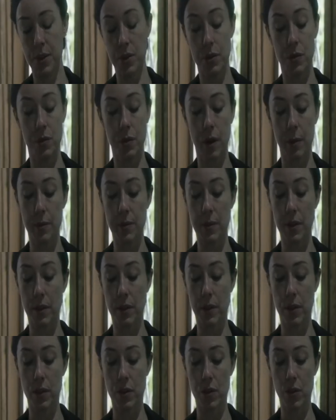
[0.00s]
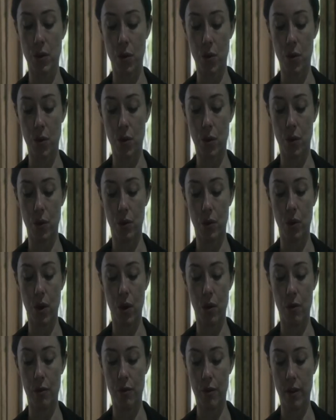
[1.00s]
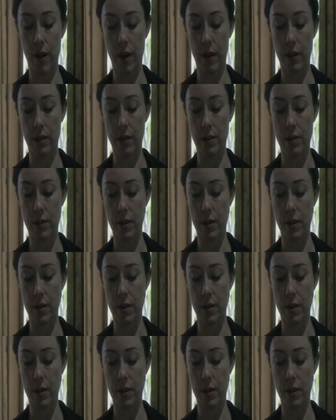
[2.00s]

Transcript: but Dalton reveals that his previous doctors think the